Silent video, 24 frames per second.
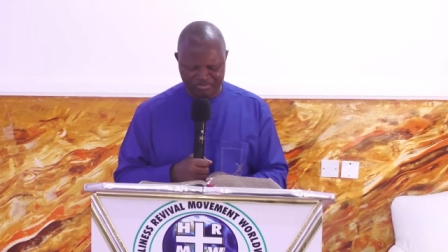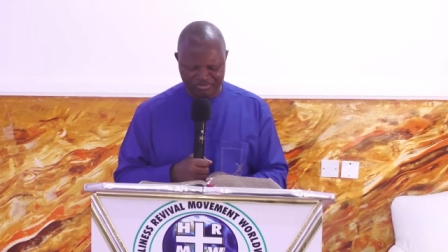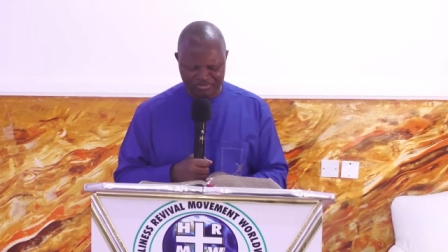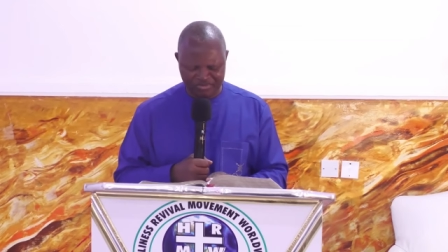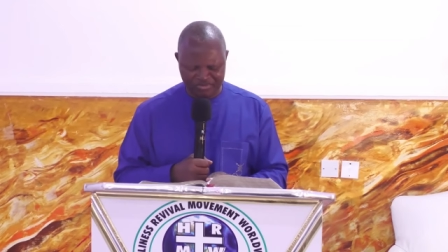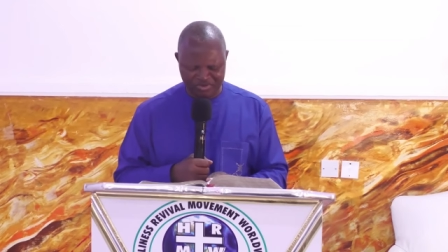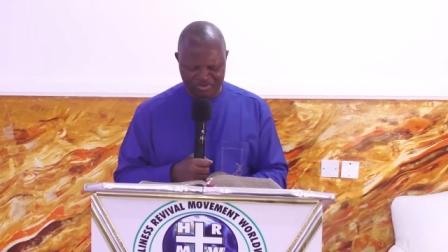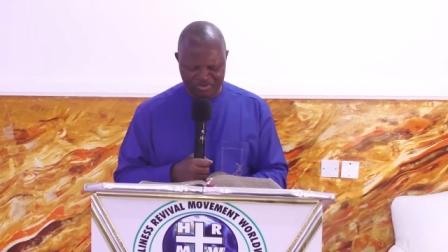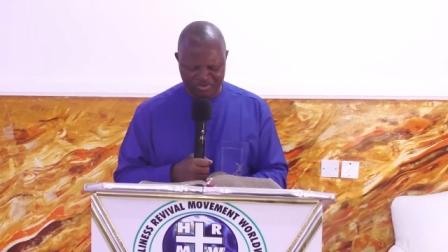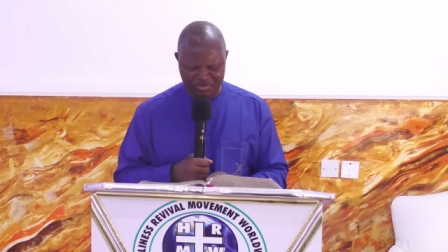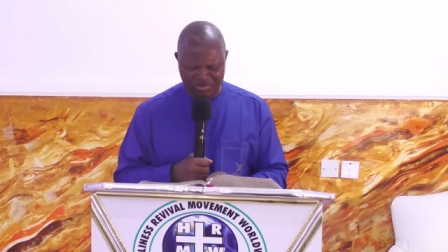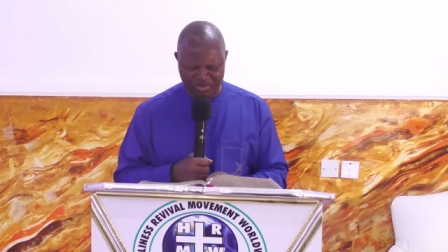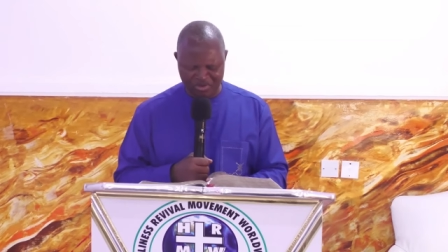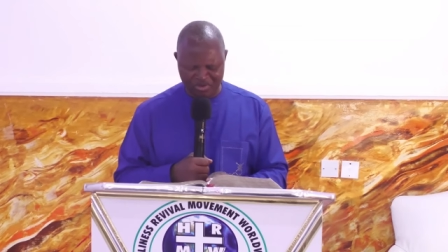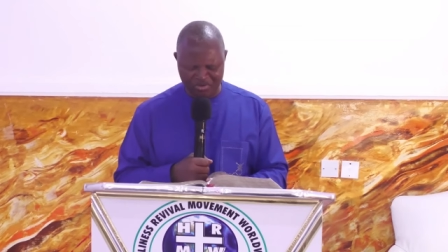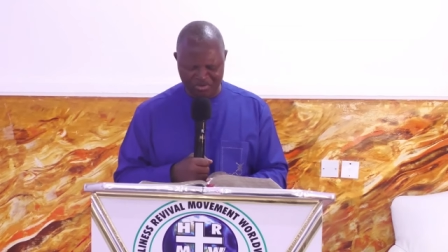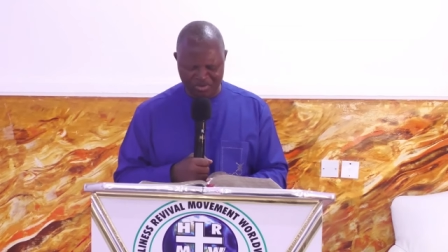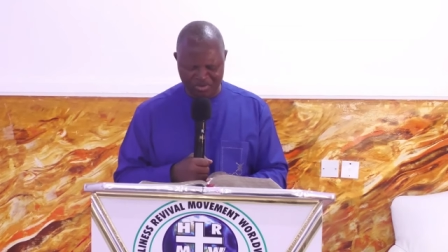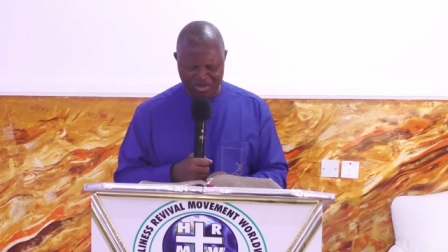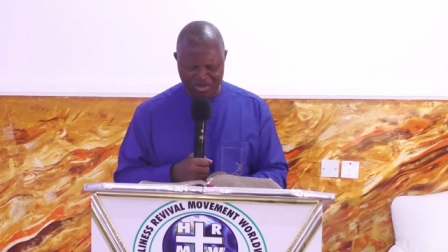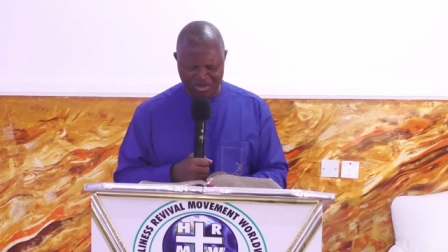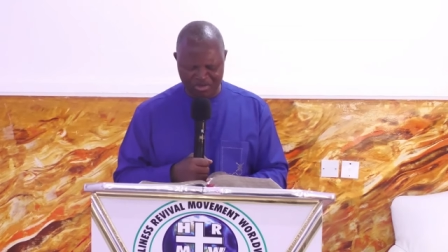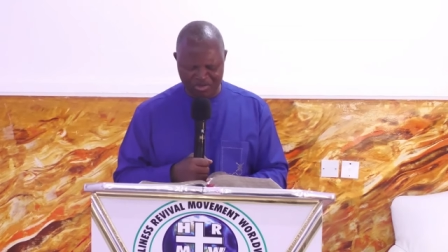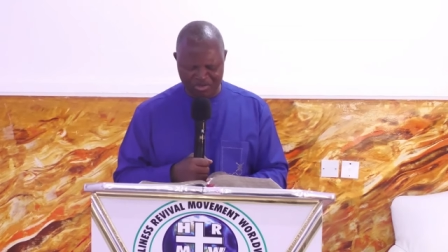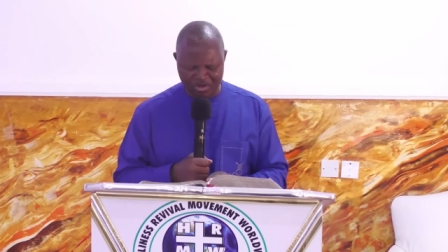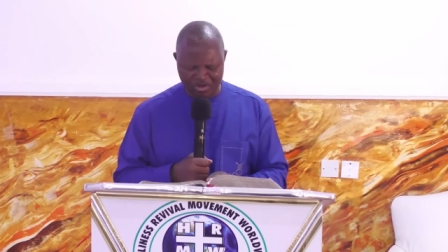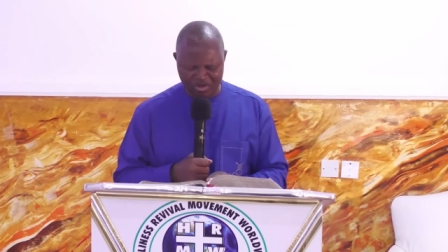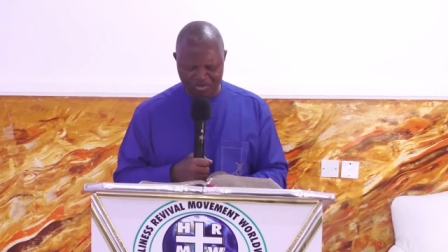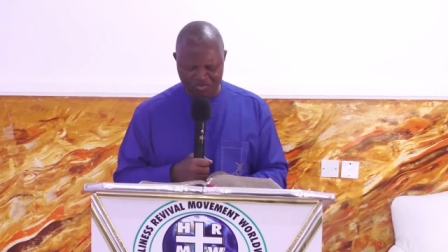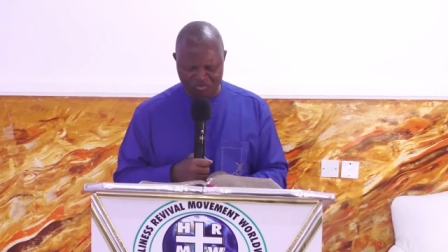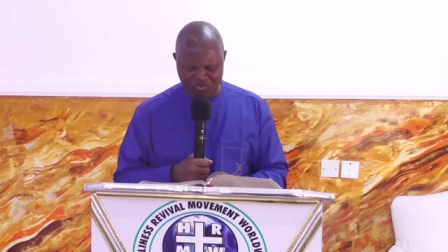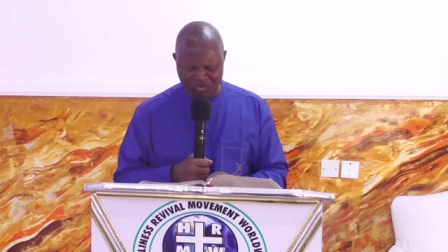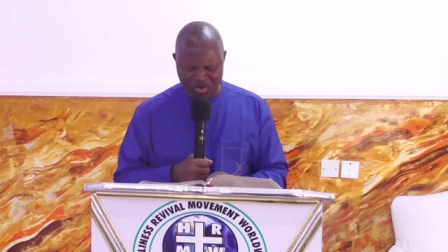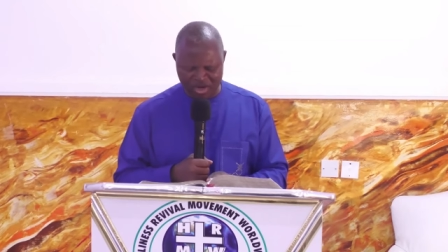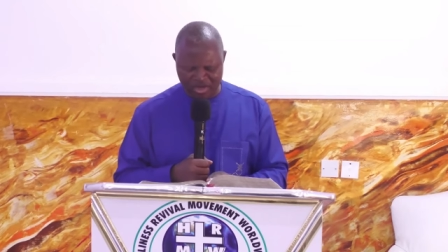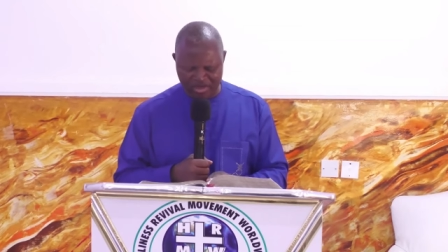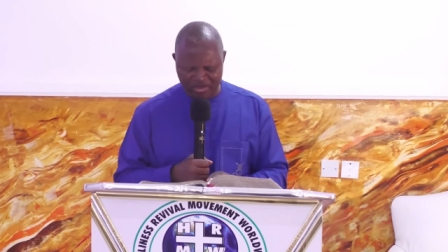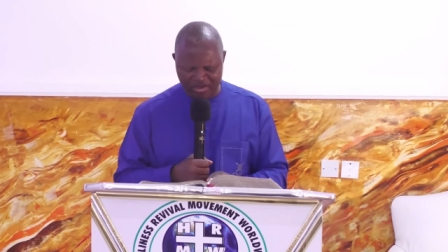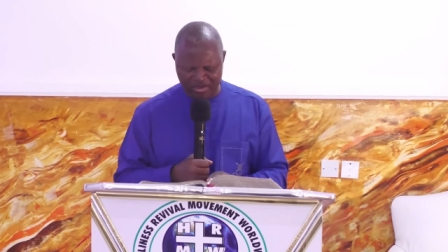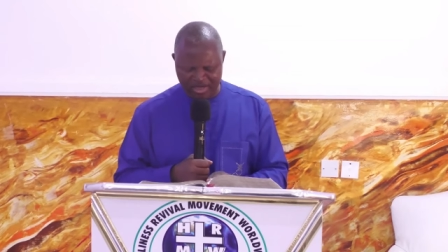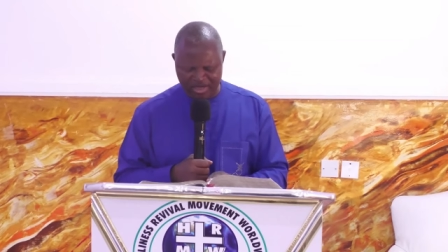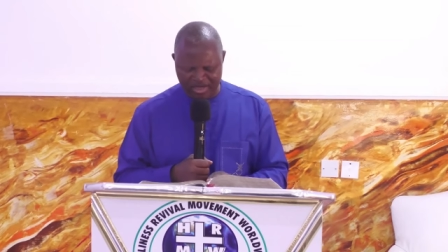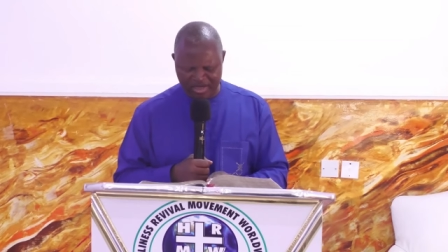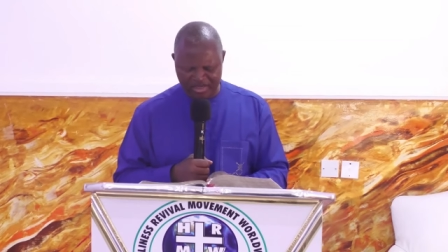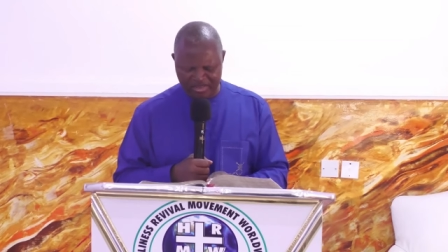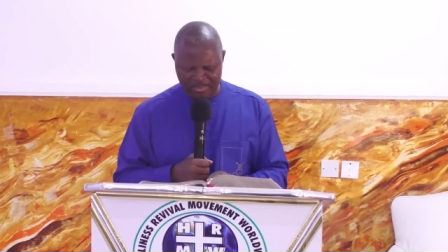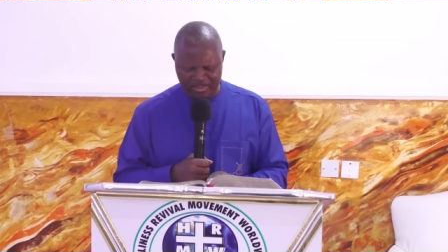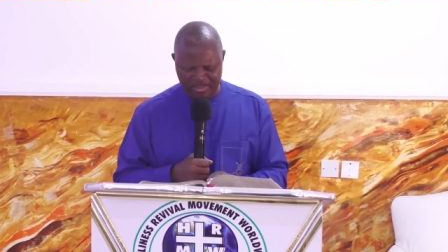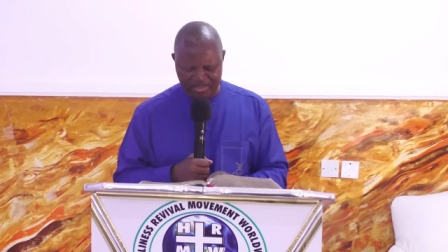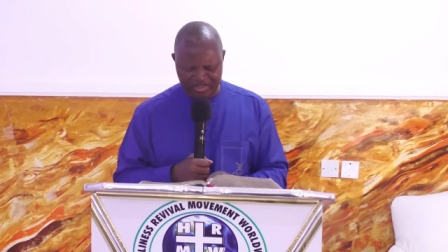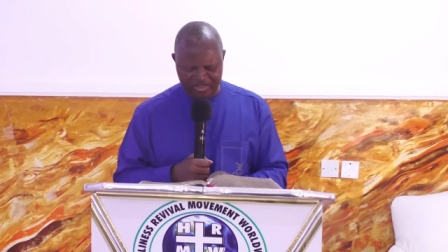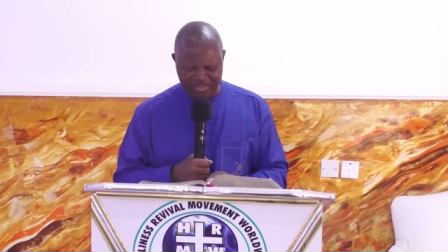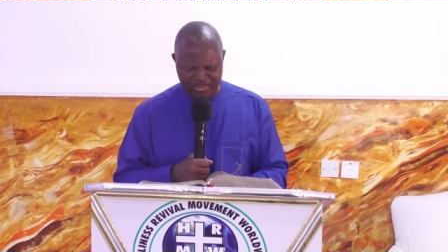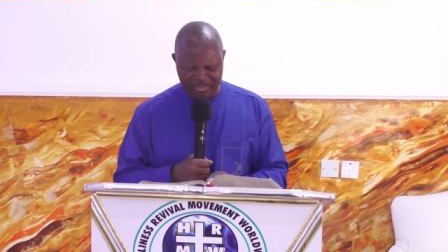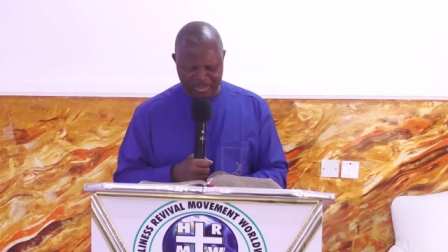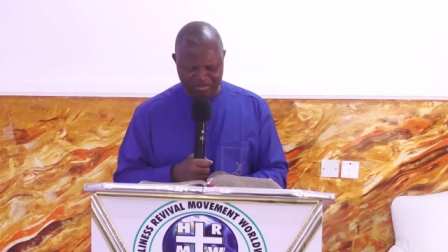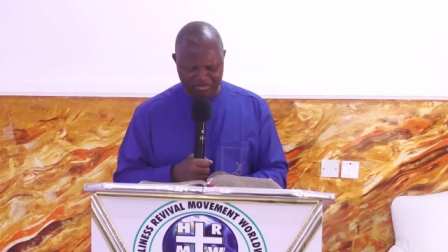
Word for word: No, not one that shall be